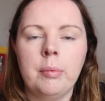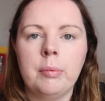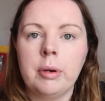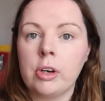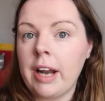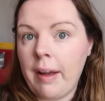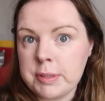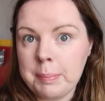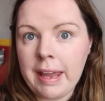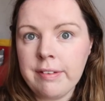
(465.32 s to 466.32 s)
we're gonna have
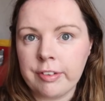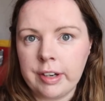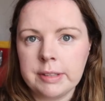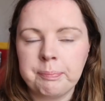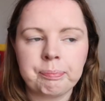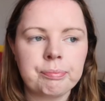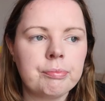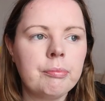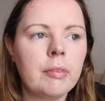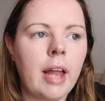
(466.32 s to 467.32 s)
to pay for it.
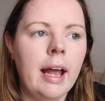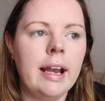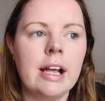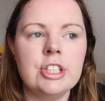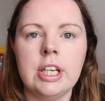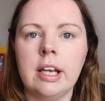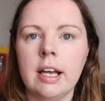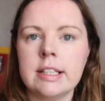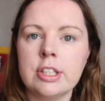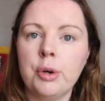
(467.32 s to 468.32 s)
And as you
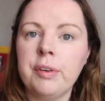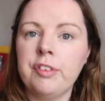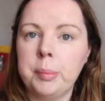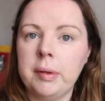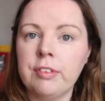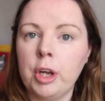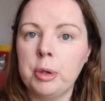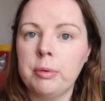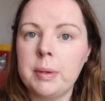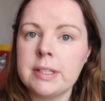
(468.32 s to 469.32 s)
guys know, if you've been
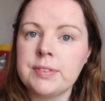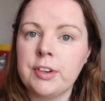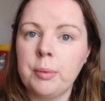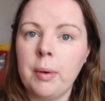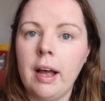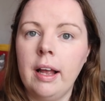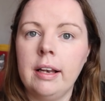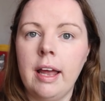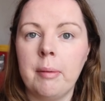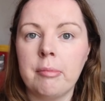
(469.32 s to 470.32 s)
following us for a while,